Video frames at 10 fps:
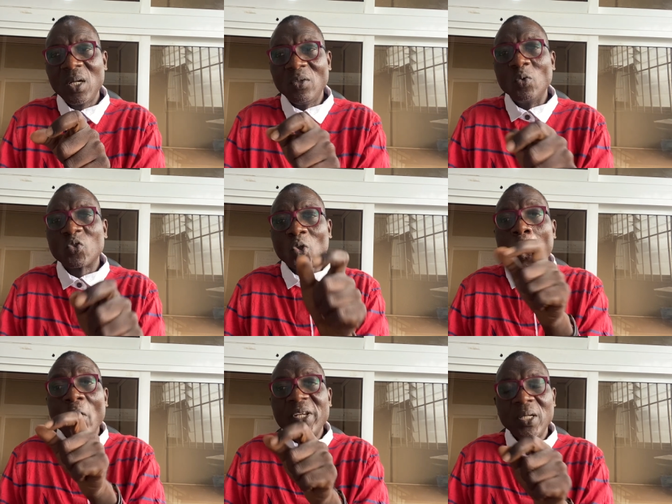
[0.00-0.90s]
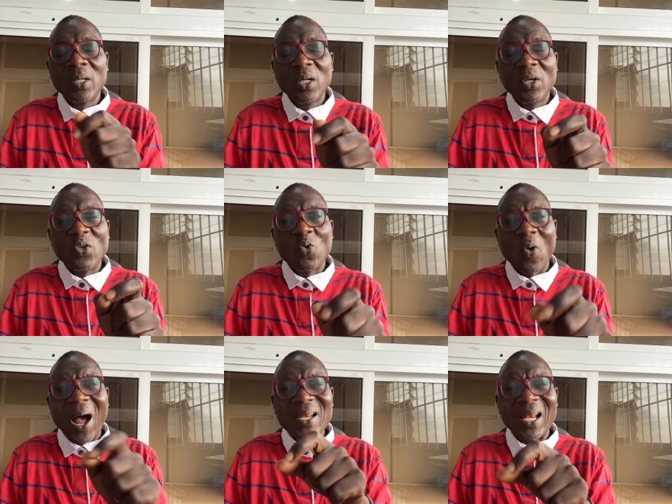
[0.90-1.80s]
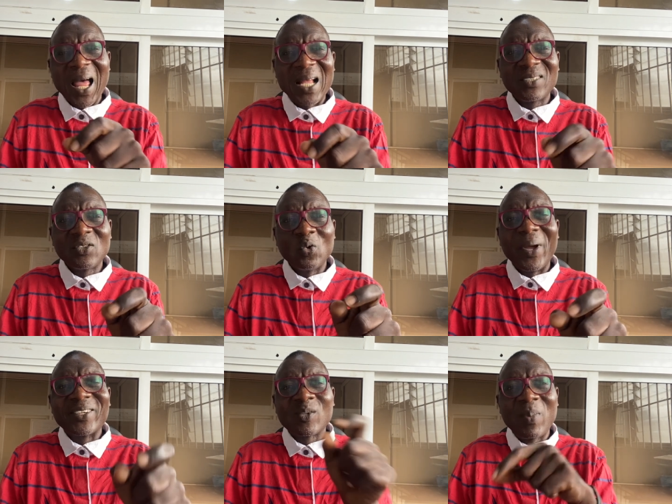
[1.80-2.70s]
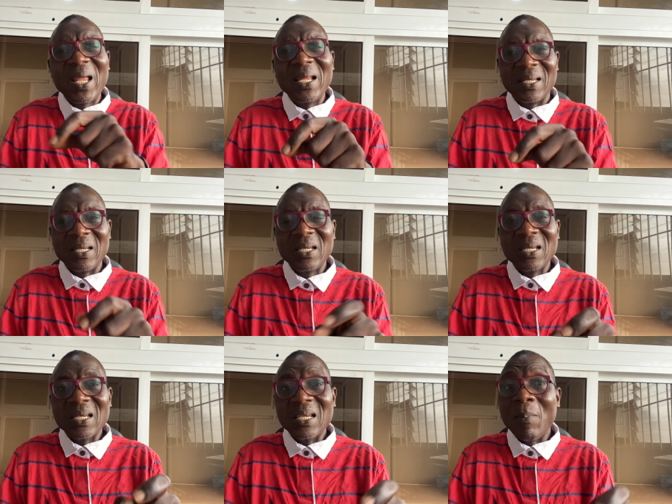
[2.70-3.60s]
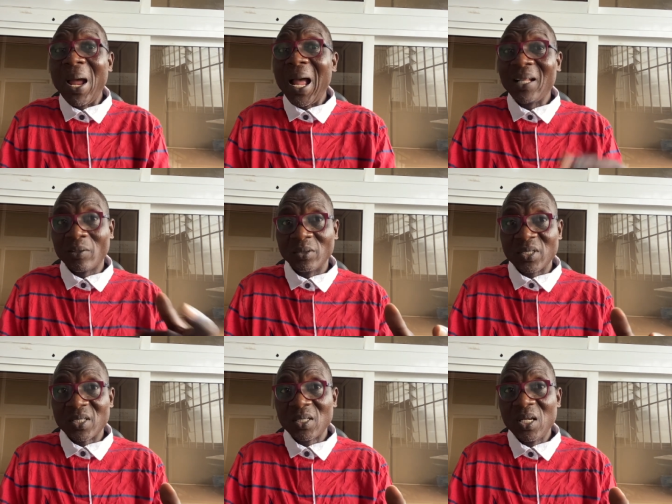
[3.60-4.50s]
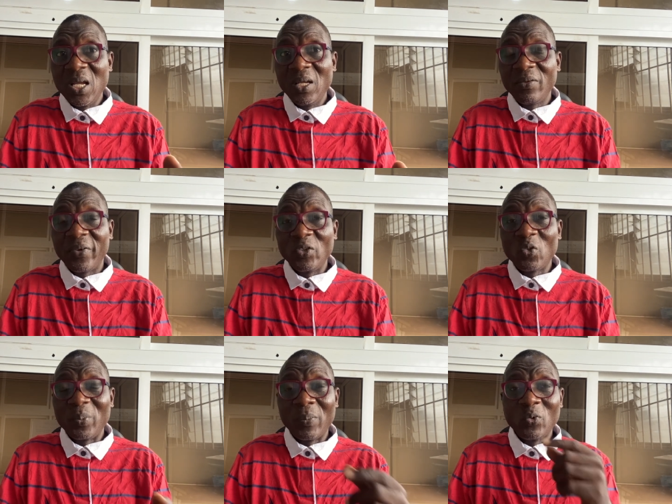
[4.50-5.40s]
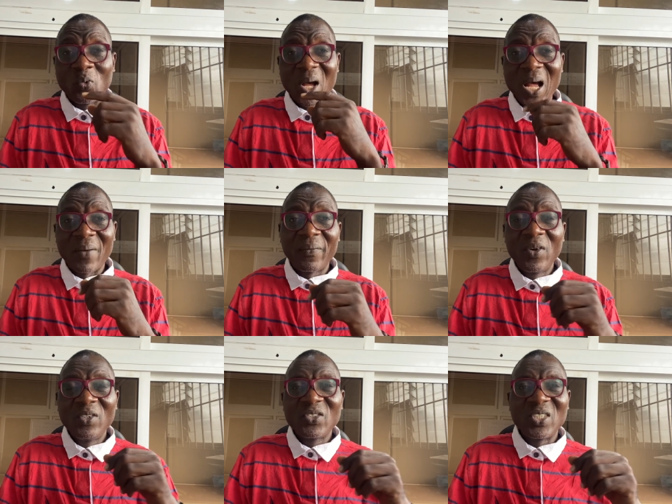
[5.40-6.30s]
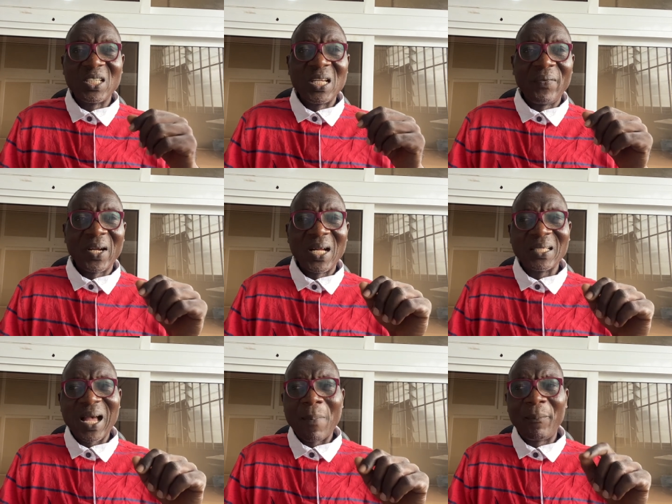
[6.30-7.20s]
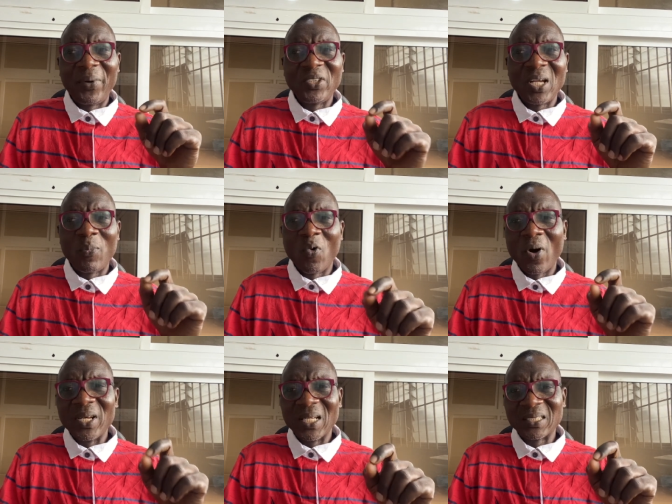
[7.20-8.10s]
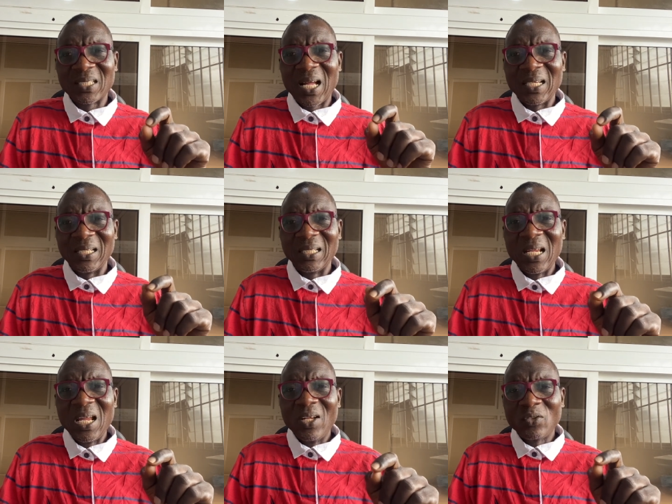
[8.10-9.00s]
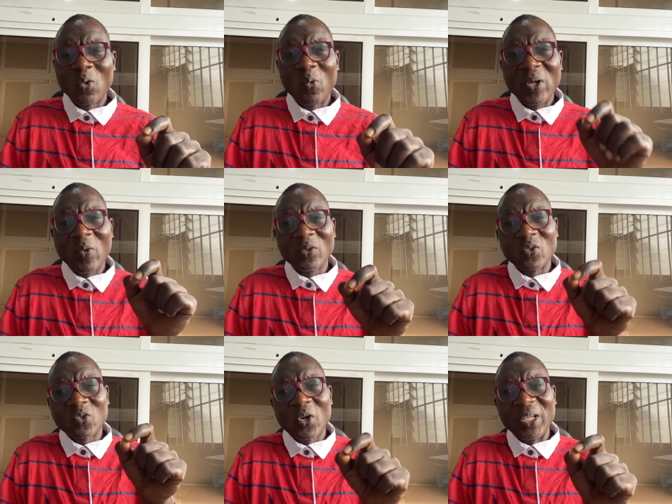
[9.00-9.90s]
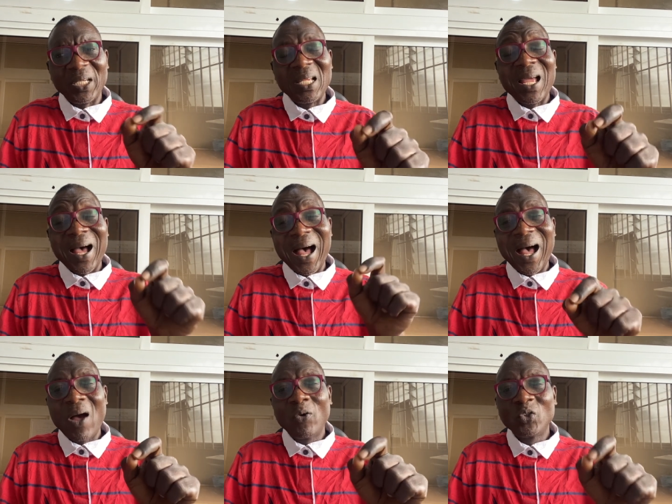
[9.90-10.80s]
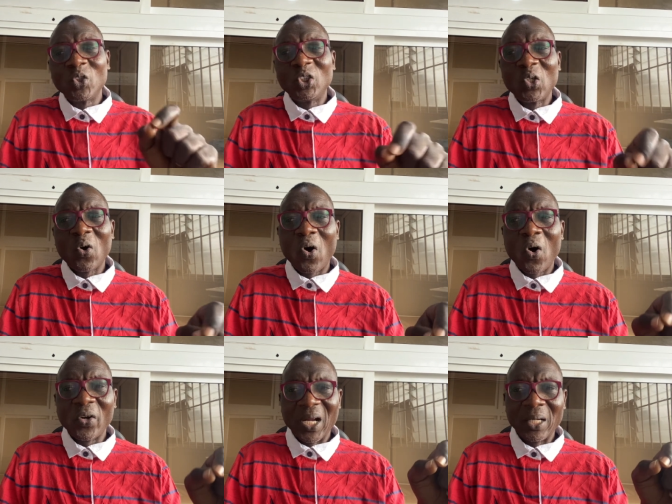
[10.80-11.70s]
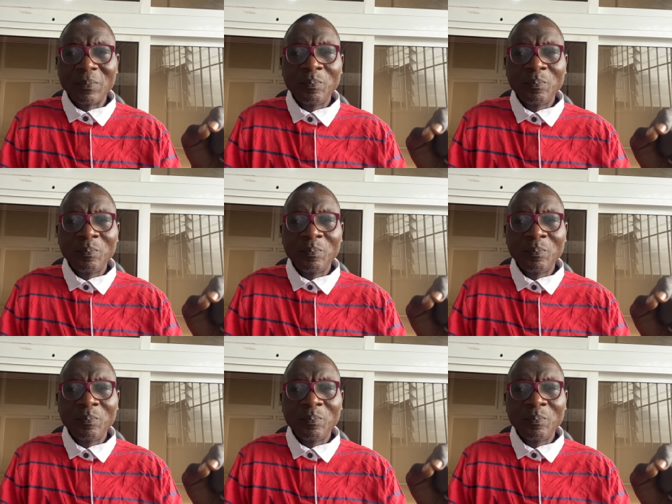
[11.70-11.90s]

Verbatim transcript: You study, you analyze, you explain the methods for you to be able to have significant appreciable understanding. So we want to study how social order,